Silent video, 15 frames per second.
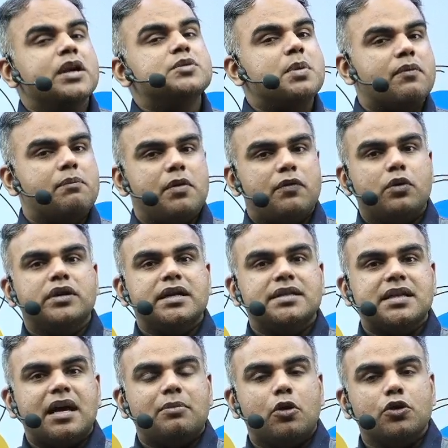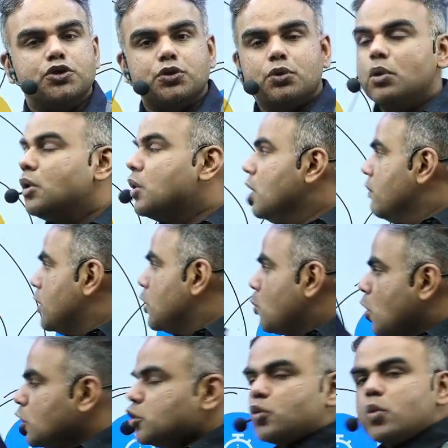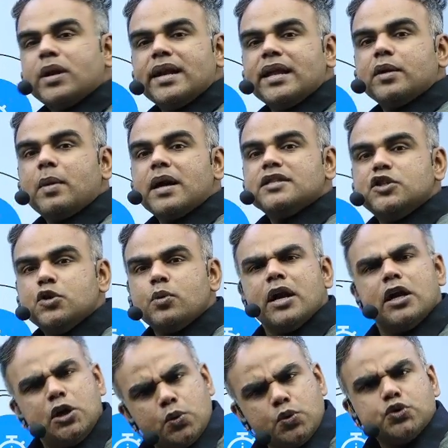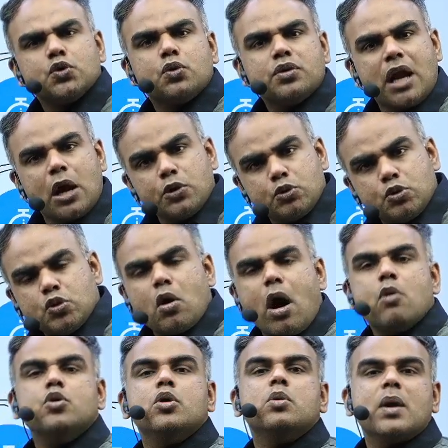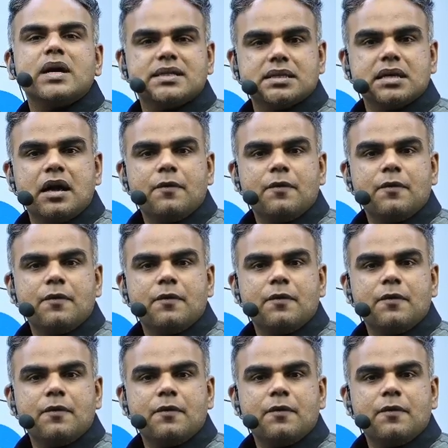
before the exam also, when you want to quickly revise, you can do so. Now you know how to revise.